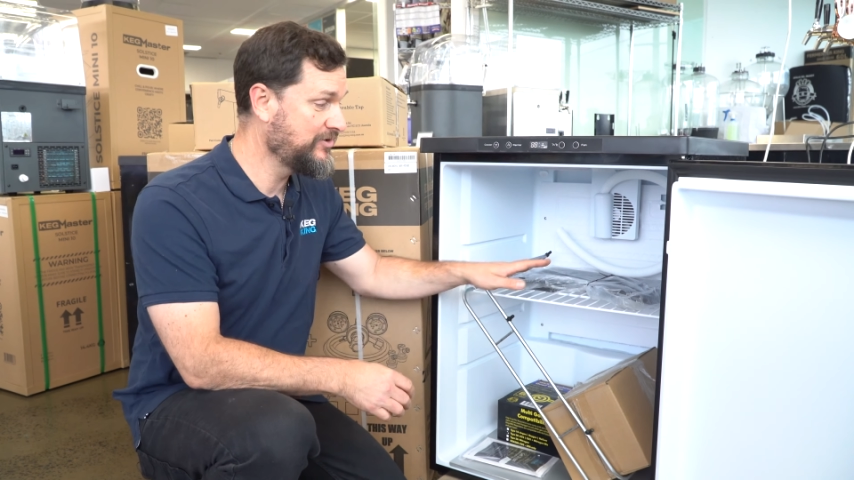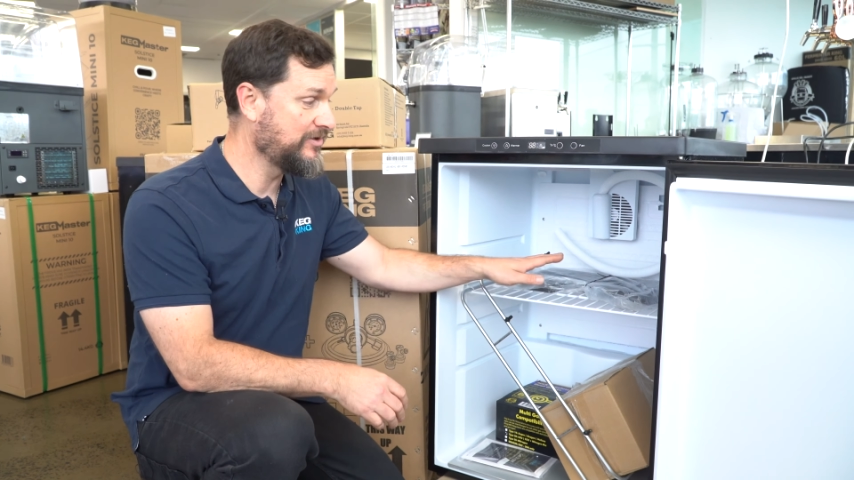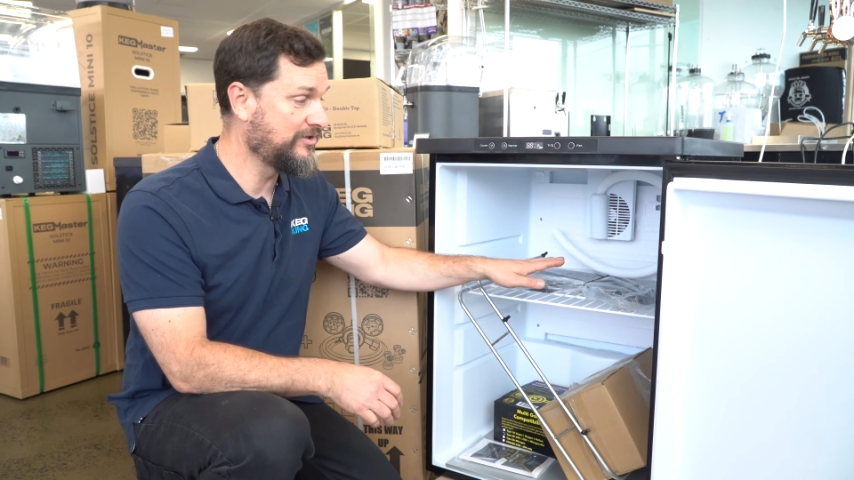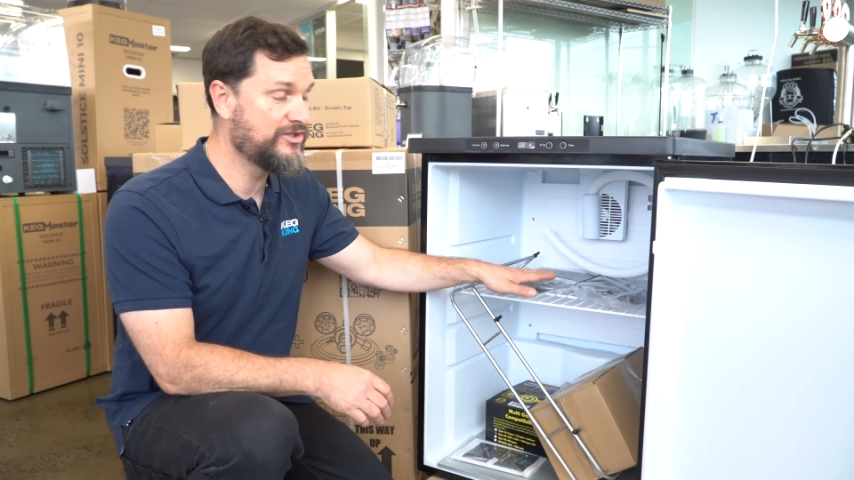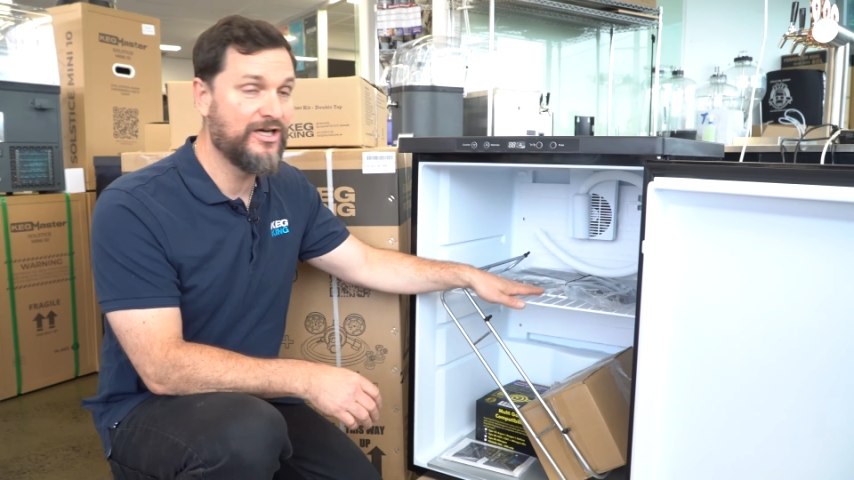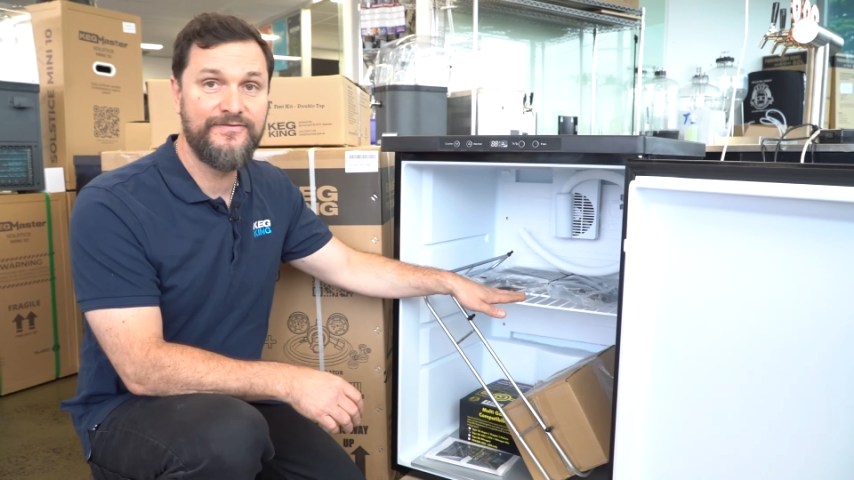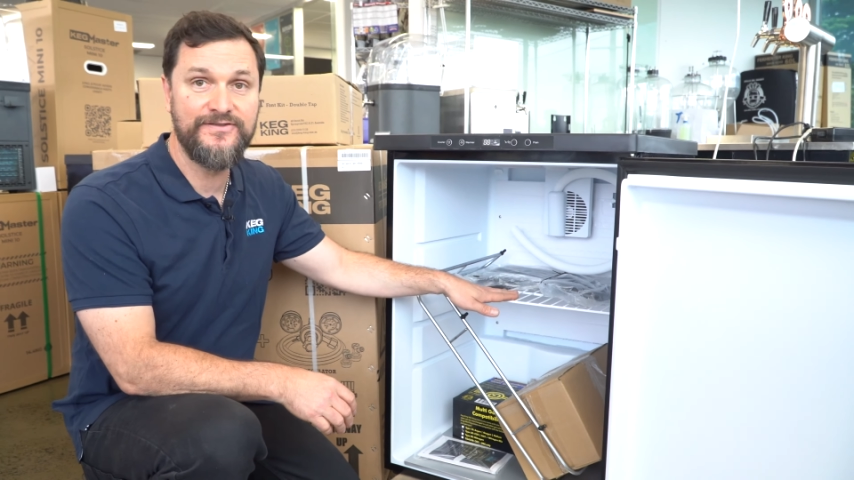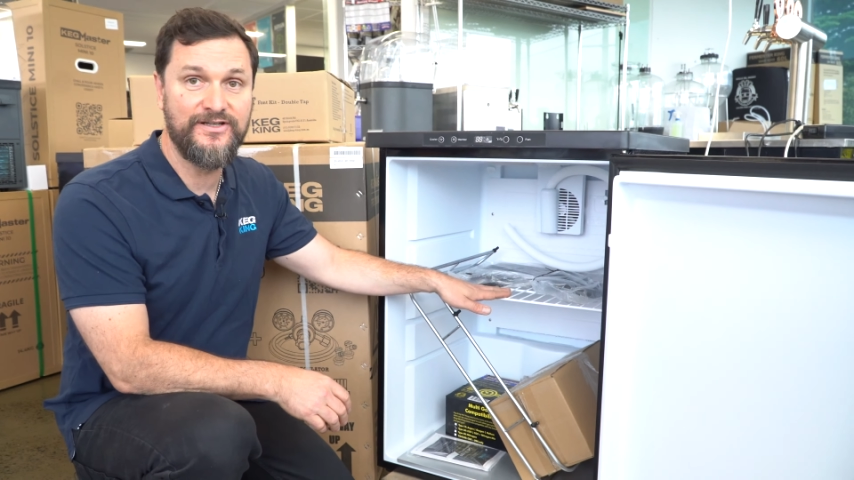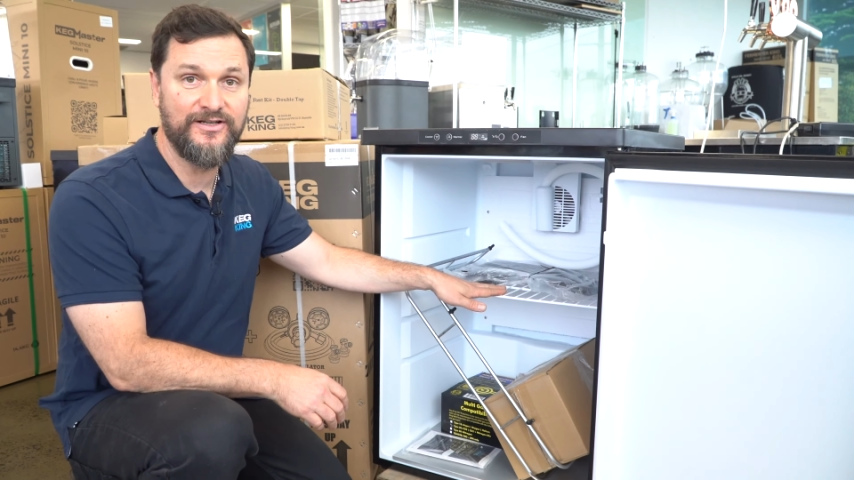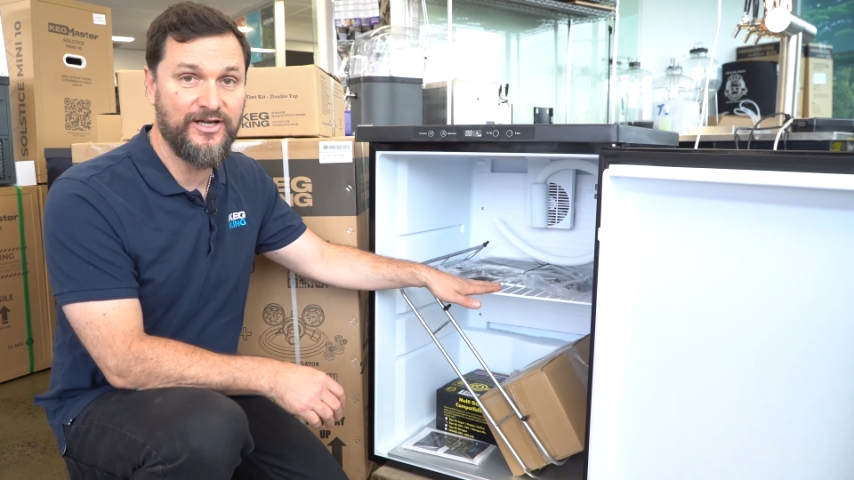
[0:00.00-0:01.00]
So the shelf
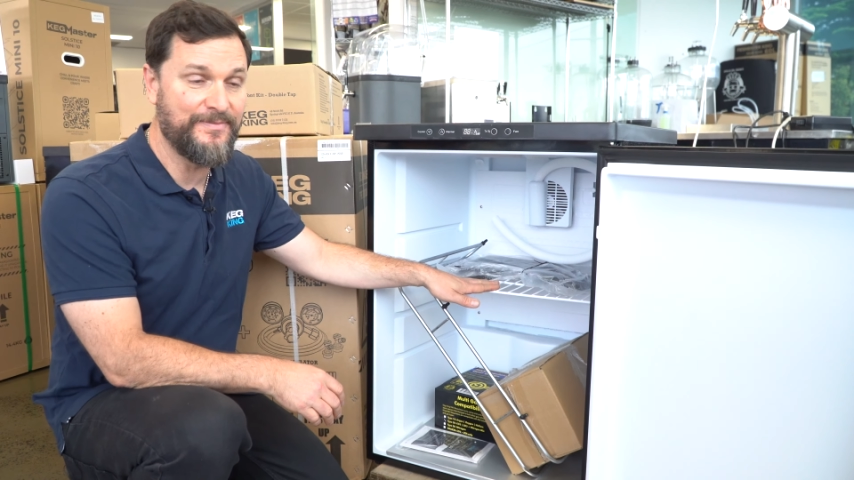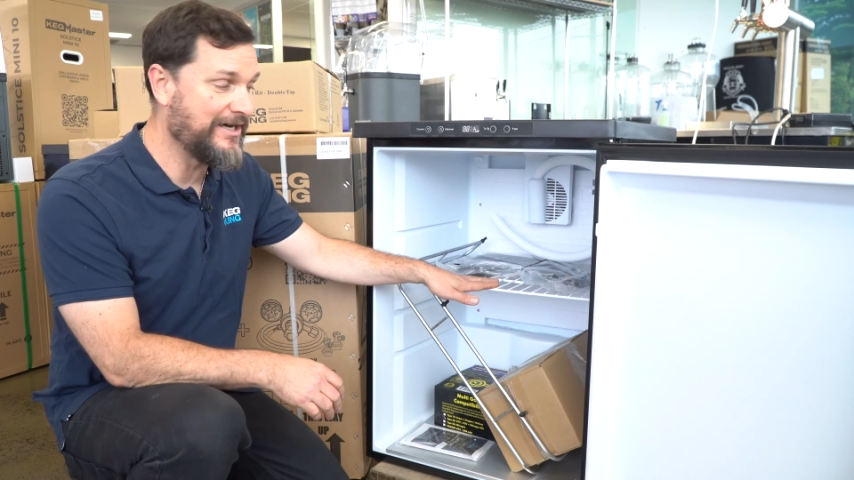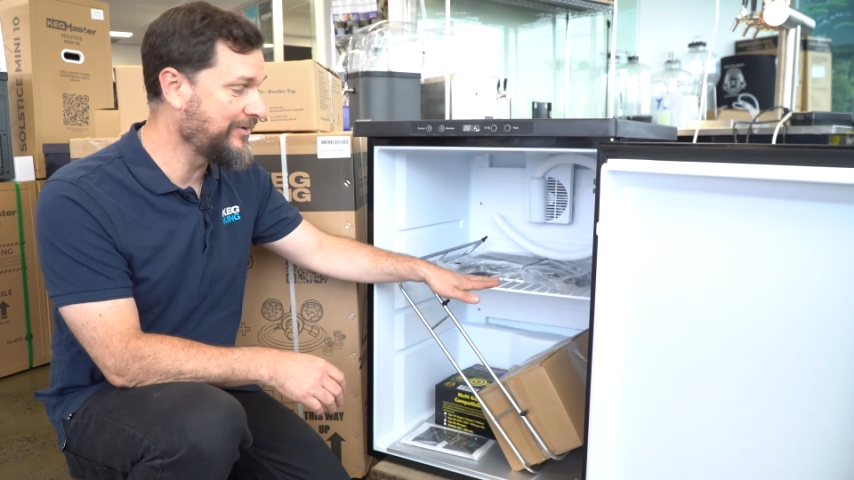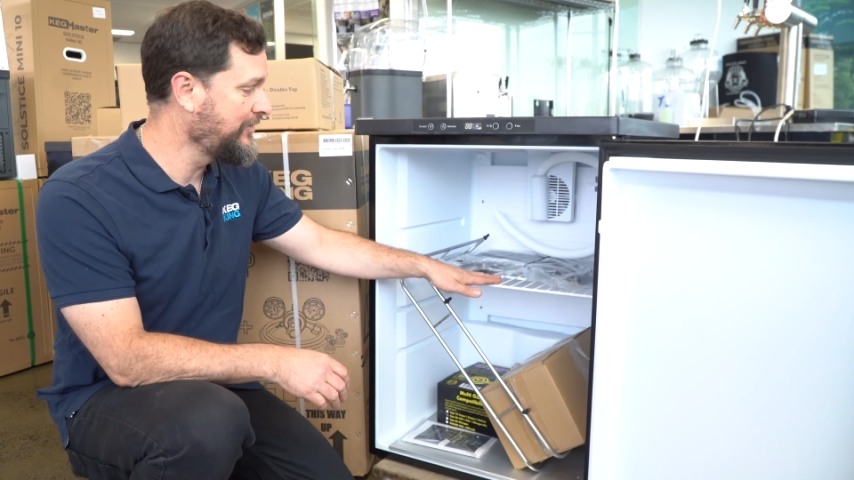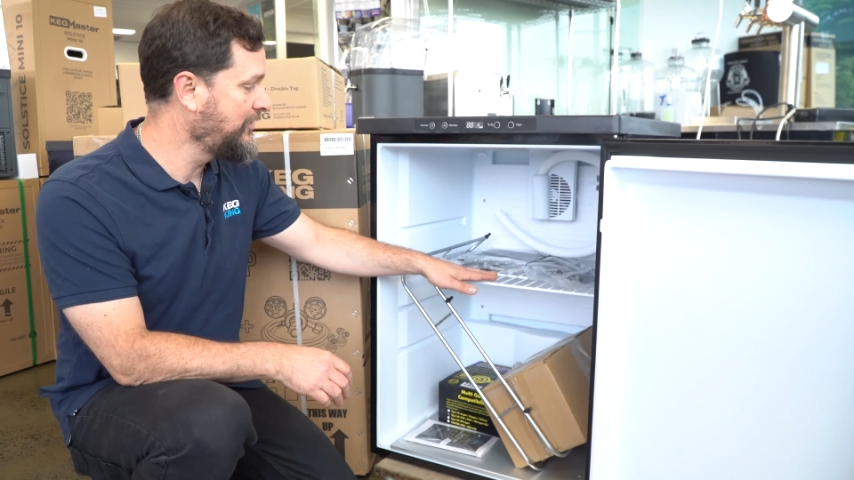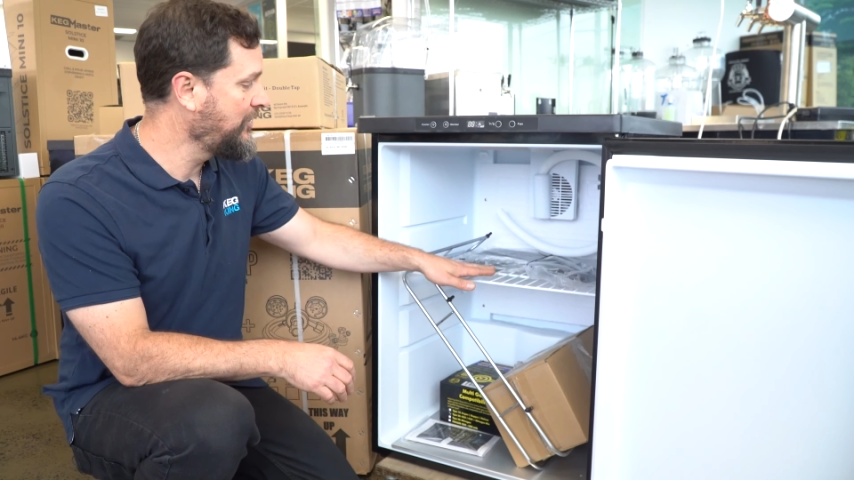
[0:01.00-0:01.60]
is going to come out.